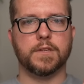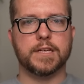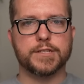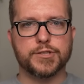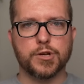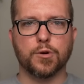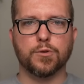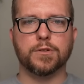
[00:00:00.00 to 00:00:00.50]

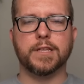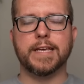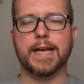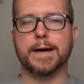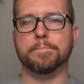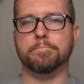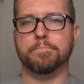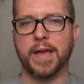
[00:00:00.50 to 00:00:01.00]
has totally
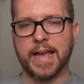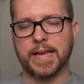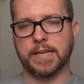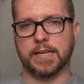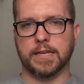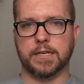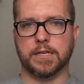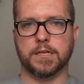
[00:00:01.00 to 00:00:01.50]

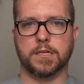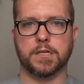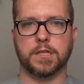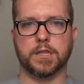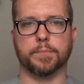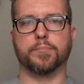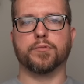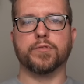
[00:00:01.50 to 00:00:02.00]
abandoned
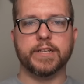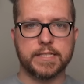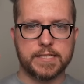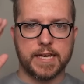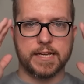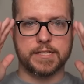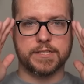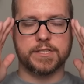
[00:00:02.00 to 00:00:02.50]
the
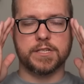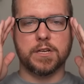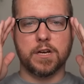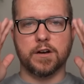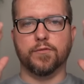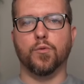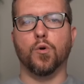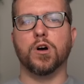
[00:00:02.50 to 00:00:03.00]
pretense
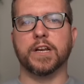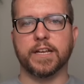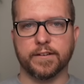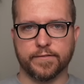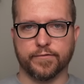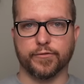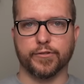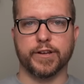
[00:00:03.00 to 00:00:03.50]
of wanting
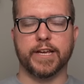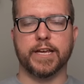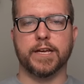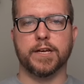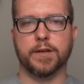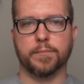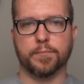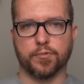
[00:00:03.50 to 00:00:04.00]
a
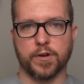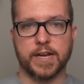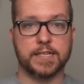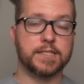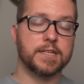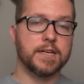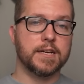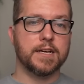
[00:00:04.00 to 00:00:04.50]
free
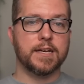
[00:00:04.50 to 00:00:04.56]
press.